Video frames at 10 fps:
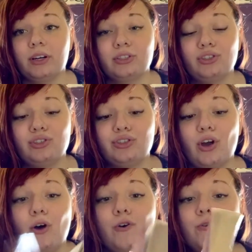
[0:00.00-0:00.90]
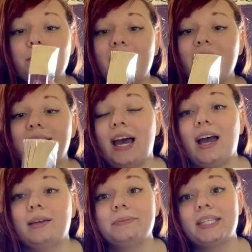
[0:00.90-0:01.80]
so many
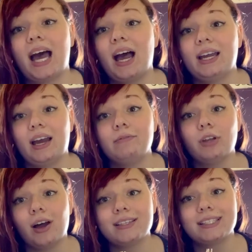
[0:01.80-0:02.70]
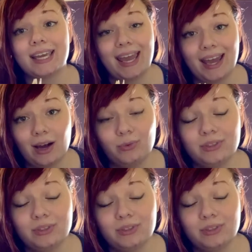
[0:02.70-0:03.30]
times that I have lost count.